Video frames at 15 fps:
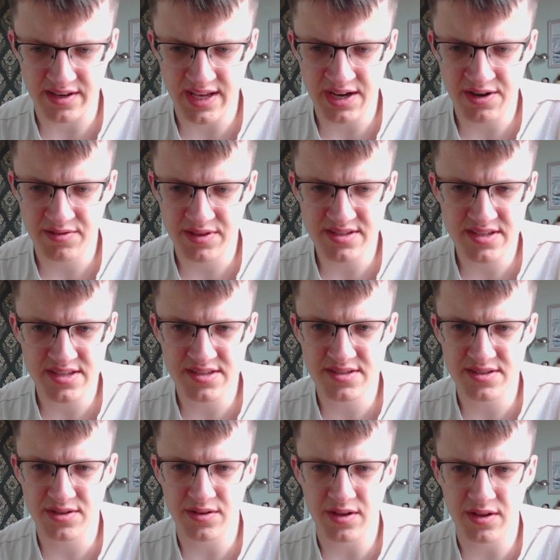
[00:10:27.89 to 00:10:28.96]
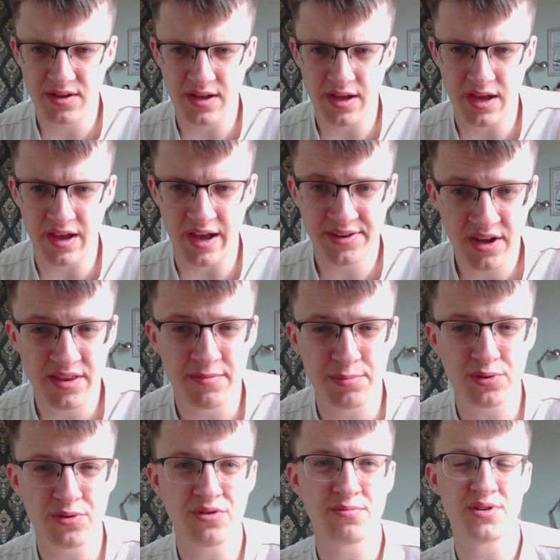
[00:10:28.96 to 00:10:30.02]
Now, this is another
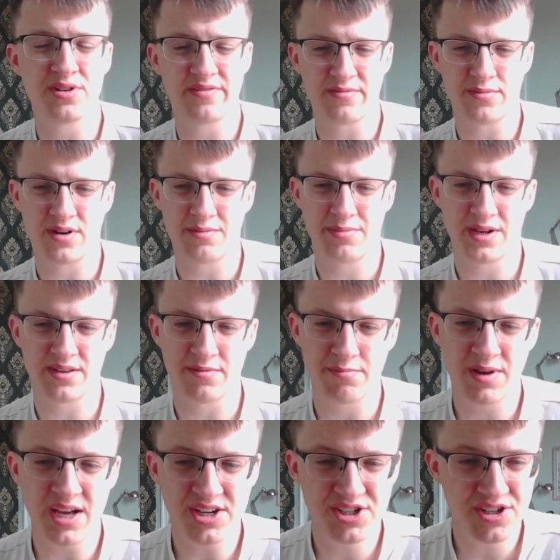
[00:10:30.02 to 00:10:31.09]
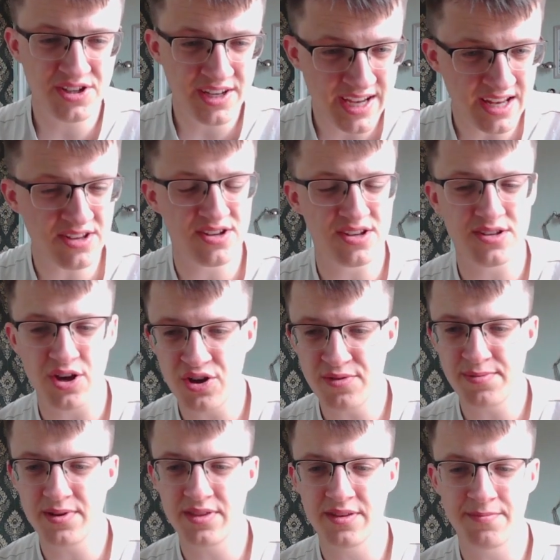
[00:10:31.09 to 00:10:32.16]
poor move in my opinion. Black should again just
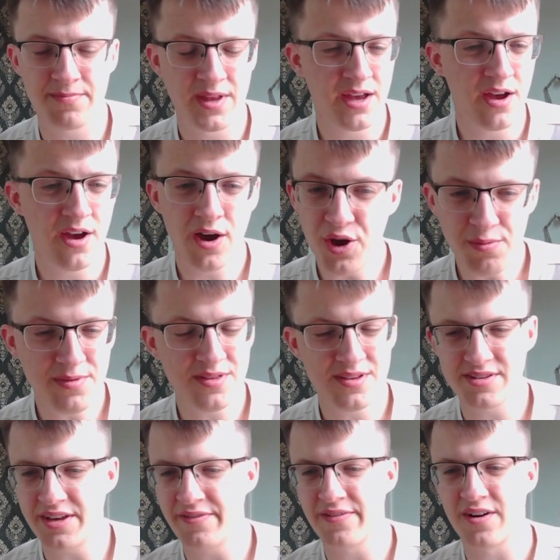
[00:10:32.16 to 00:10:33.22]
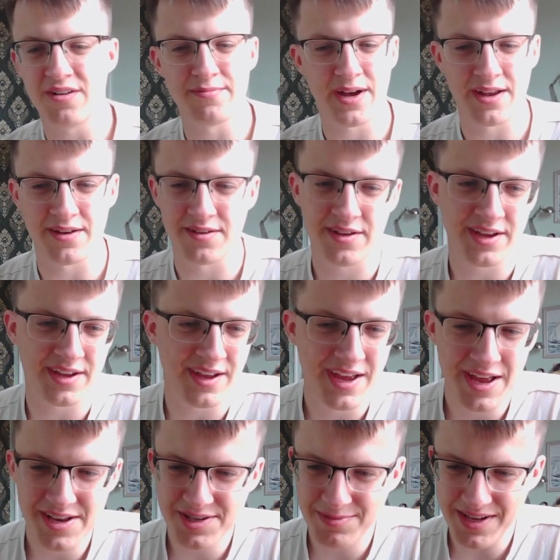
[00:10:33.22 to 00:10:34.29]
open the c file, man. Like,
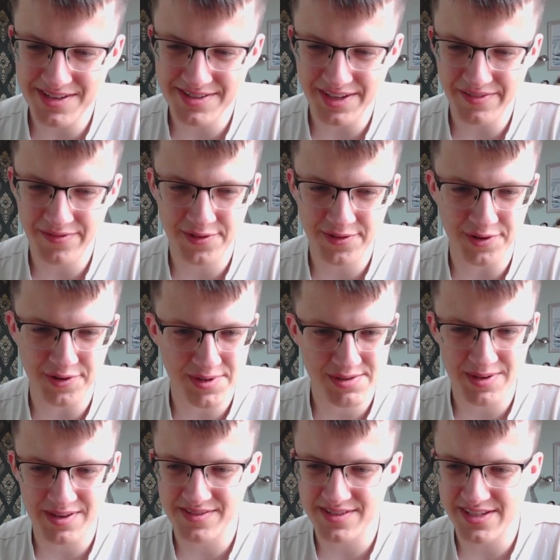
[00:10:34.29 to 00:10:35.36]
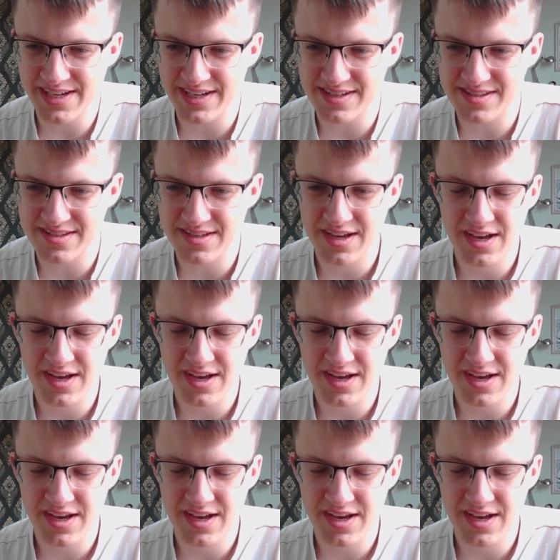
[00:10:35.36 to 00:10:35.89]
just play c4, bishop f6.